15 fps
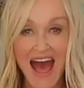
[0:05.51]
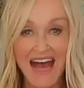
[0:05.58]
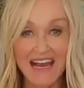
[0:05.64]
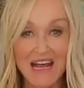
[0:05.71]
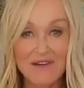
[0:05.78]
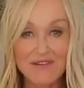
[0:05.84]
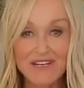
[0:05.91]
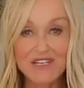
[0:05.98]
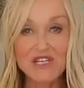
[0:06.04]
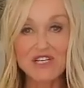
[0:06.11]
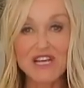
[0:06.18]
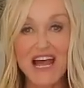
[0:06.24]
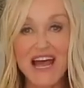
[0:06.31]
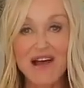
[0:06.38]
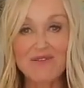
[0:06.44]
I want to
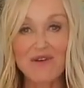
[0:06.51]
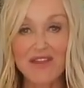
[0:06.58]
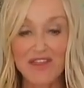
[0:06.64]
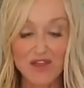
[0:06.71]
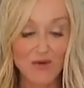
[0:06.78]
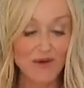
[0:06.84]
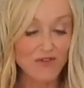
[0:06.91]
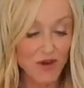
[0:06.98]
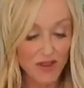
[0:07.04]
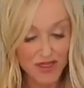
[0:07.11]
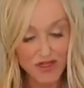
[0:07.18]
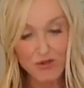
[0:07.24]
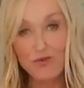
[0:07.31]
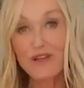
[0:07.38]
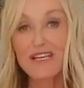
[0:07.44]
share with you, I've
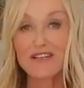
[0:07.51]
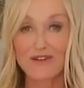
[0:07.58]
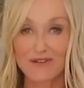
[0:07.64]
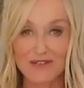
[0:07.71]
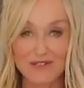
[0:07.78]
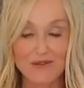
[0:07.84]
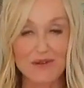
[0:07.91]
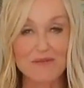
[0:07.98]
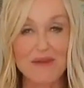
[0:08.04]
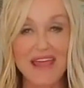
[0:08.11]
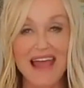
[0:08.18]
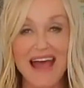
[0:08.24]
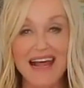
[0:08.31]
got 3 dogs with me,